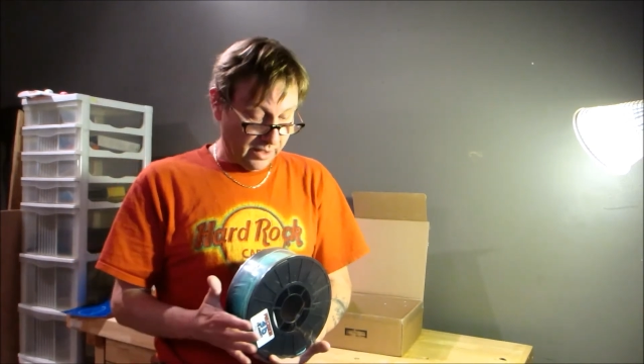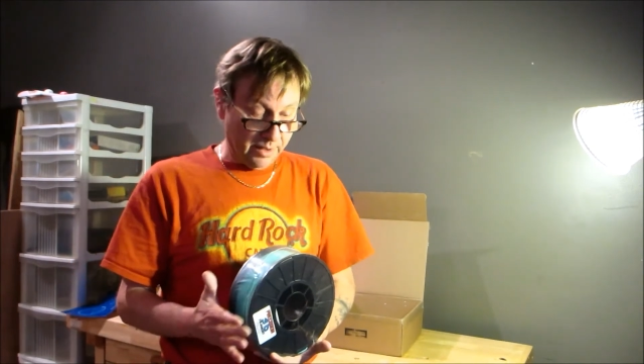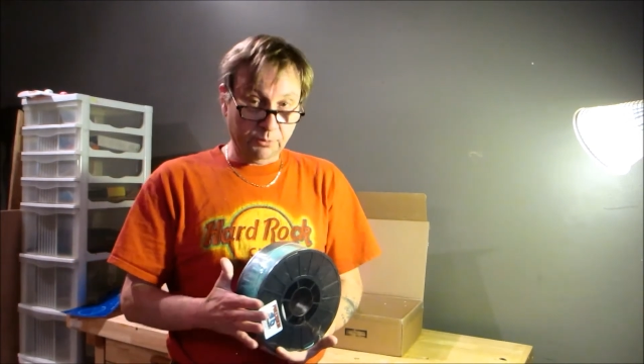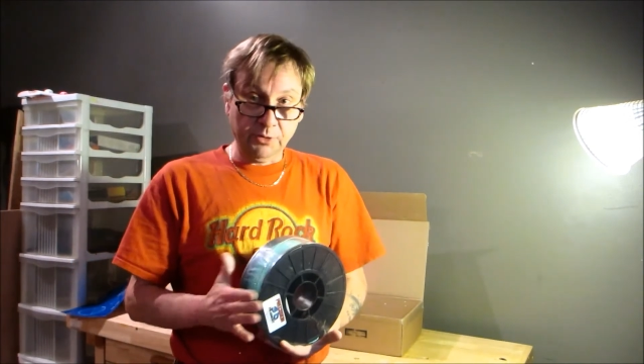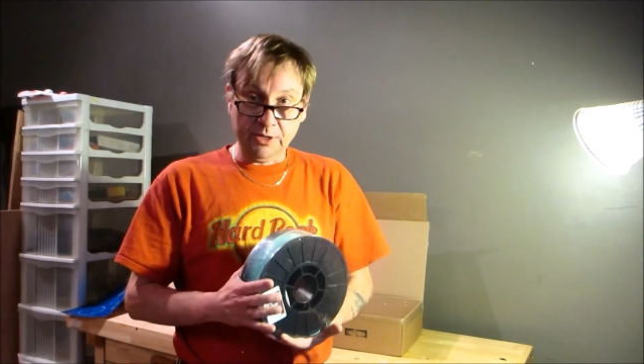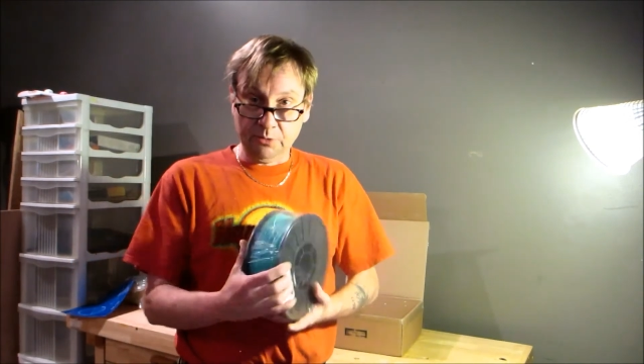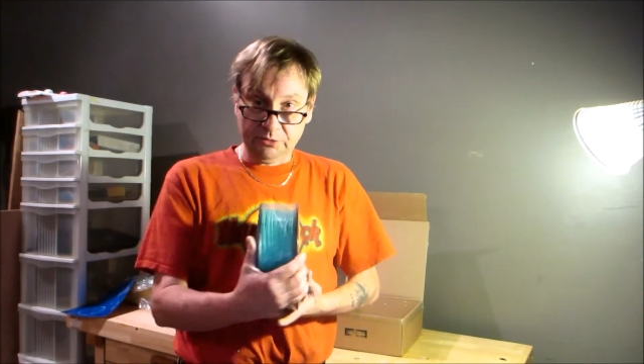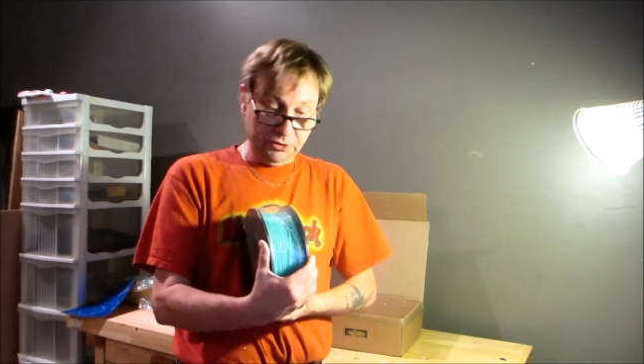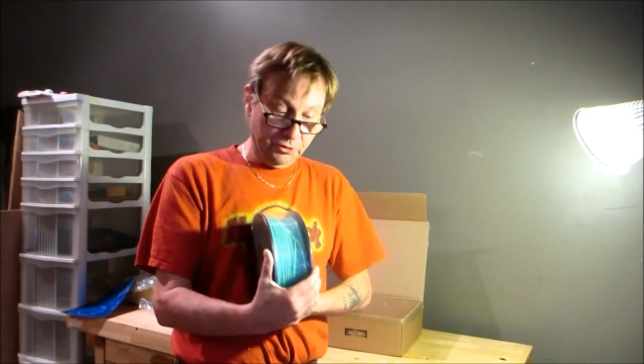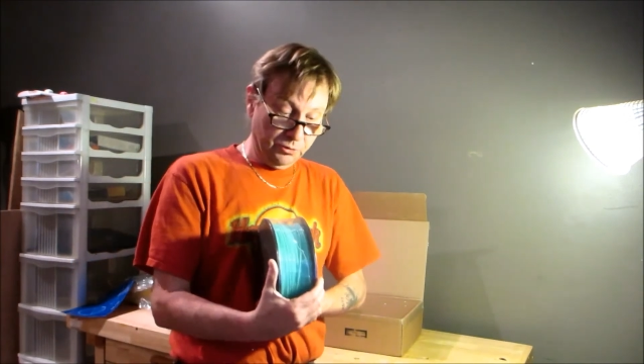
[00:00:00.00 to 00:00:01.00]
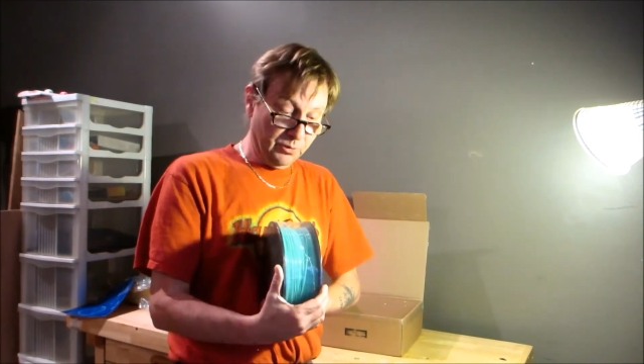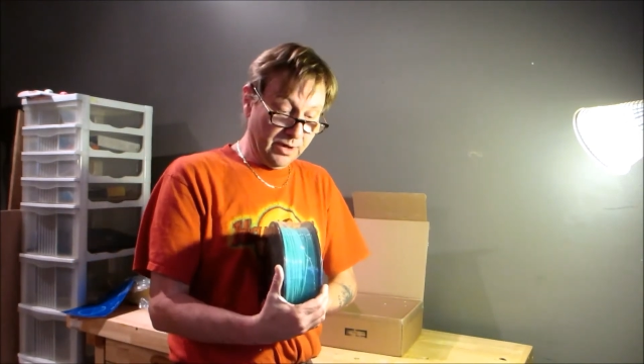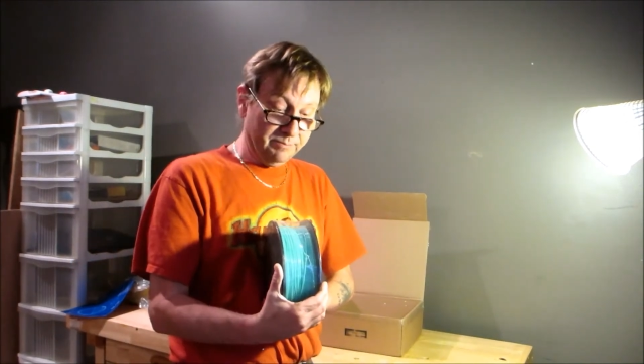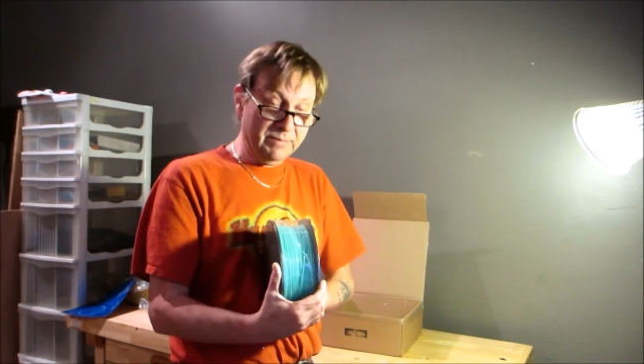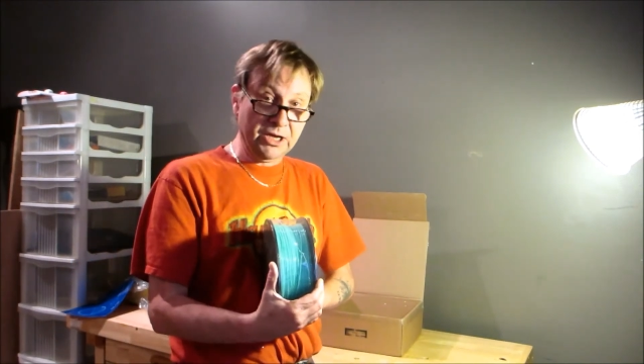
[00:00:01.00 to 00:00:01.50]
printing with the new
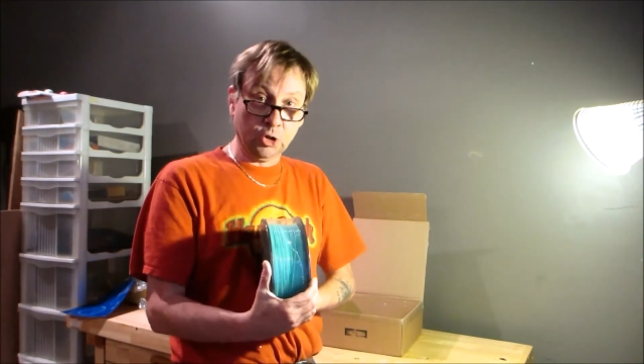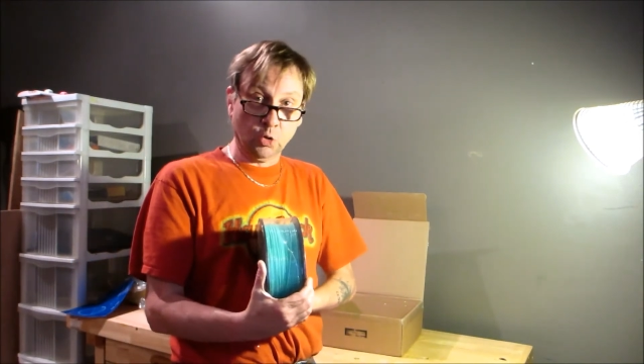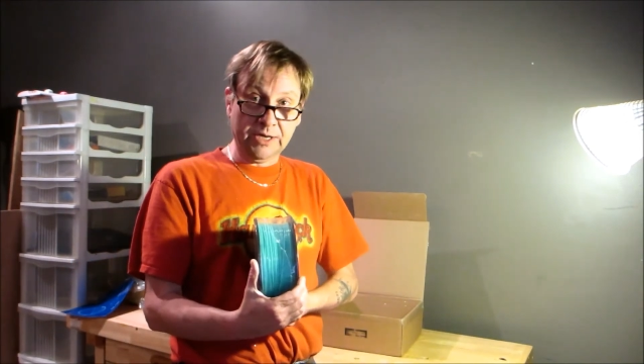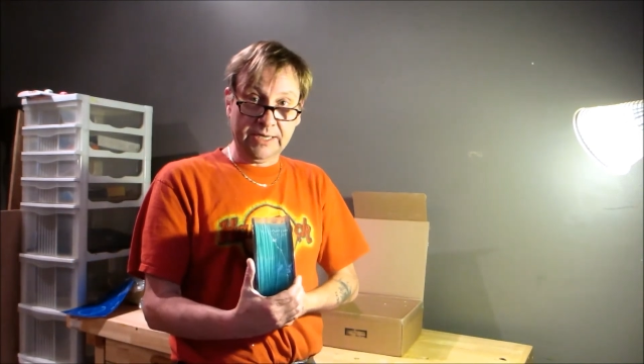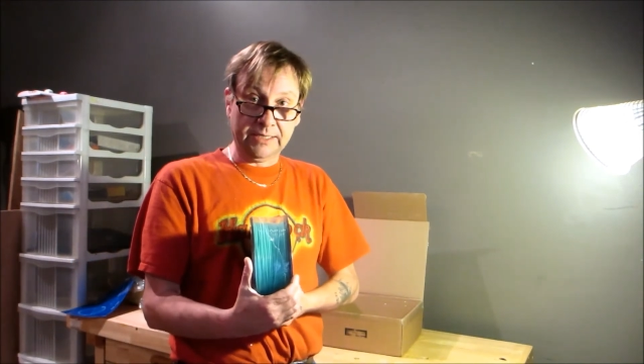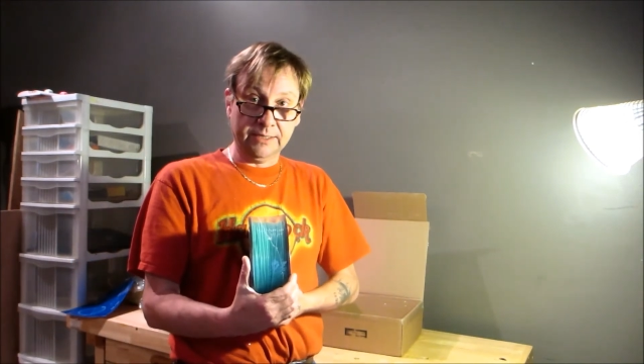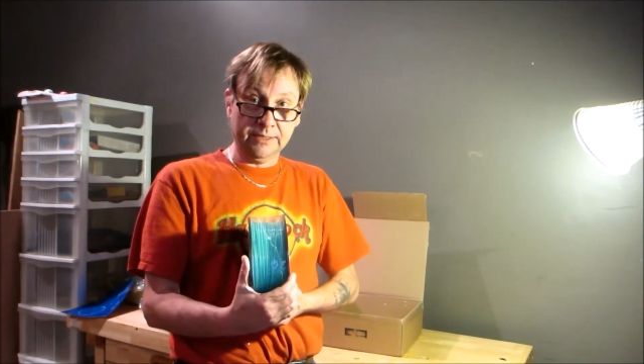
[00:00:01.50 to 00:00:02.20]
mint green.